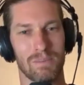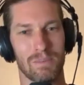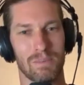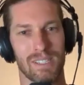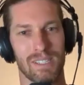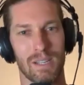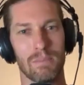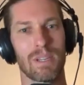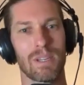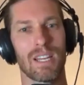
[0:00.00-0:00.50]
but
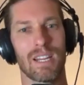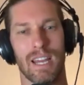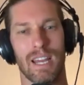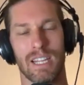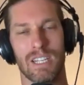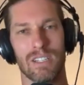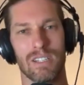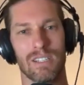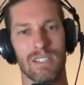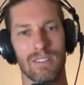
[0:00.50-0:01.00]
some
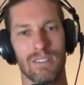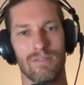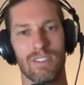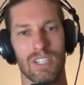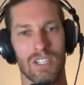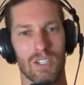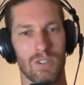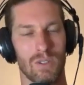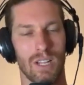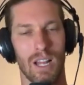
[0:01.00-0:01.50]
connection to the
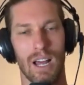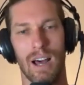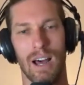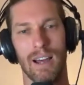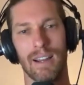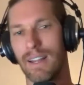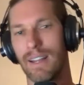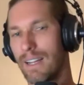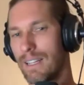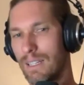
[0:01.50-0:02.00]
visual
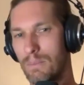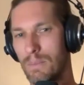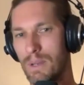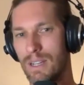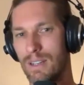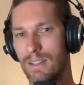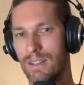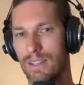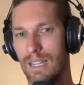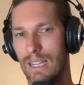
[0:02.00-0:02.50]
art
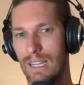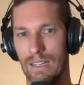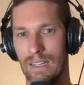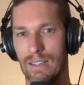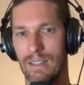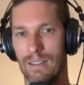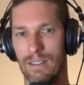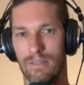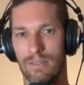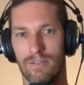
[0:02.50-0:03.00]
element in
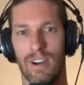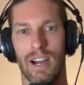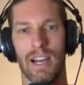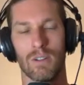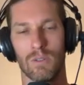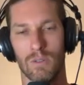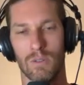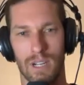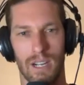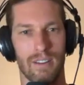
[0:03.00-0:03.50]
the
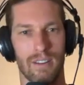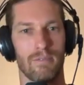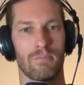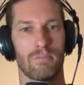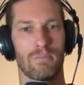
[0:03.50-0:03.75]
final kind of